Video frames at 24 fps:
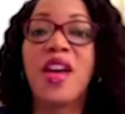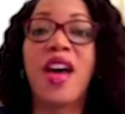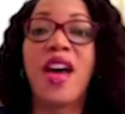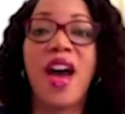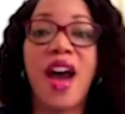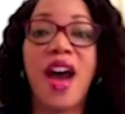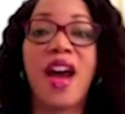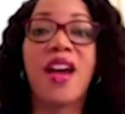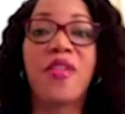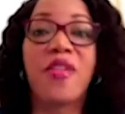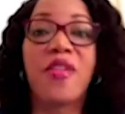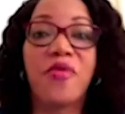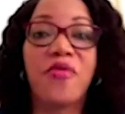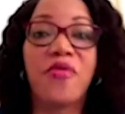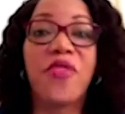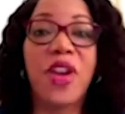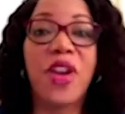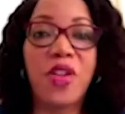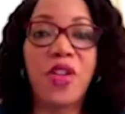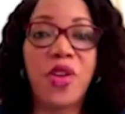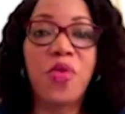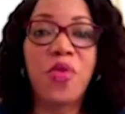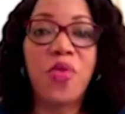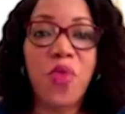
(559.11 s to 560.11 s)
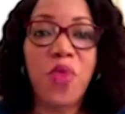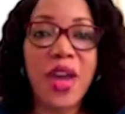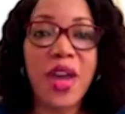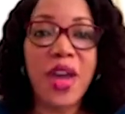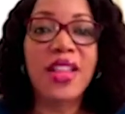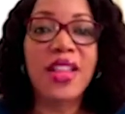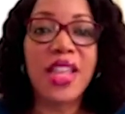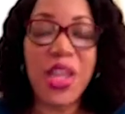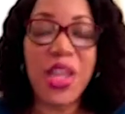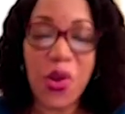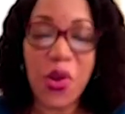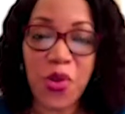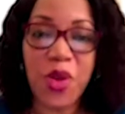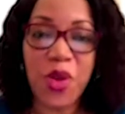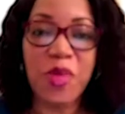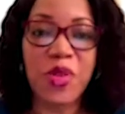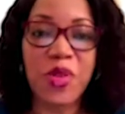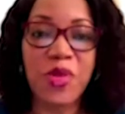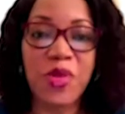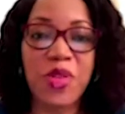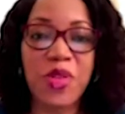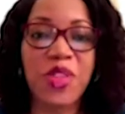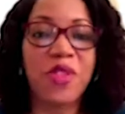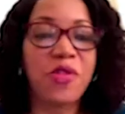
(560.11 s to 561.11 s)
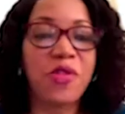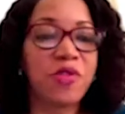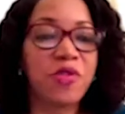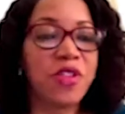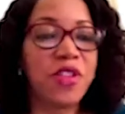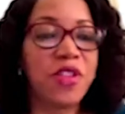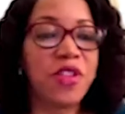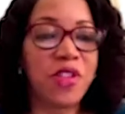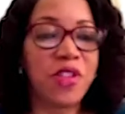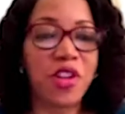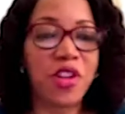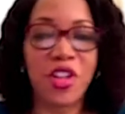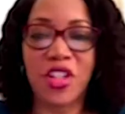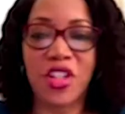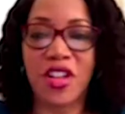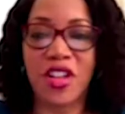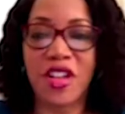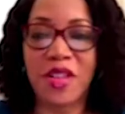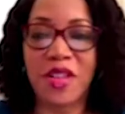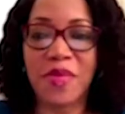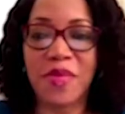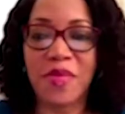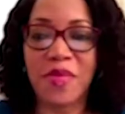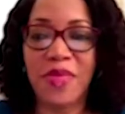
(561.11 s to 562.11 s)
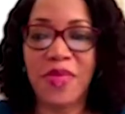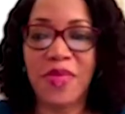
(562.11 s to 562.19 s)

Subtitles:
are very well equipped with the free version.